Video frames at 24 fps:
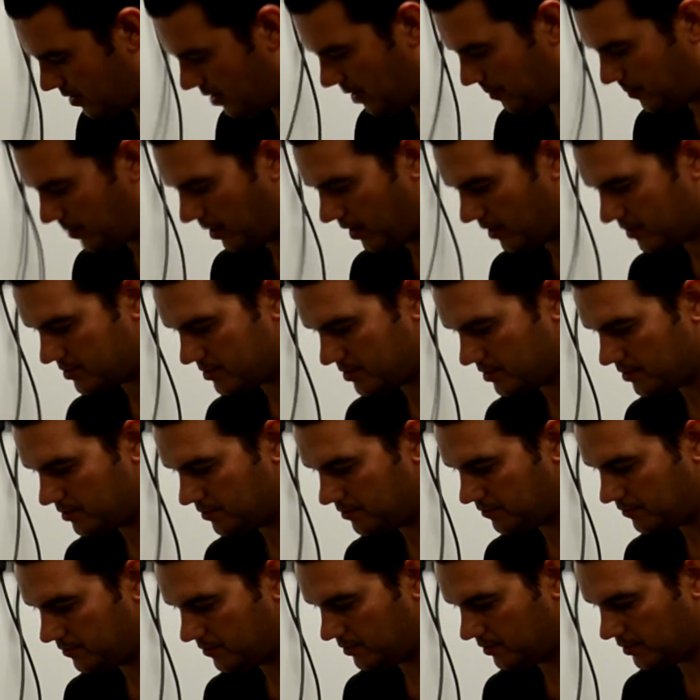a
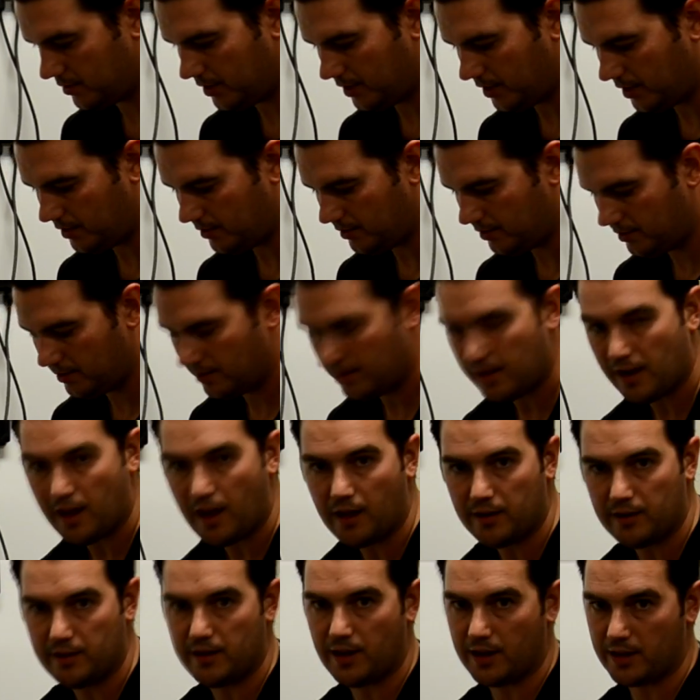positive lead
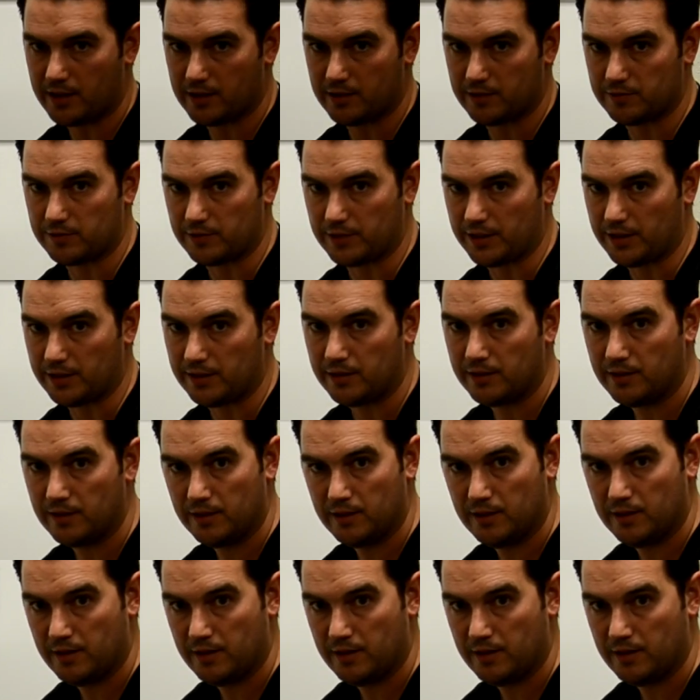and a negative lead.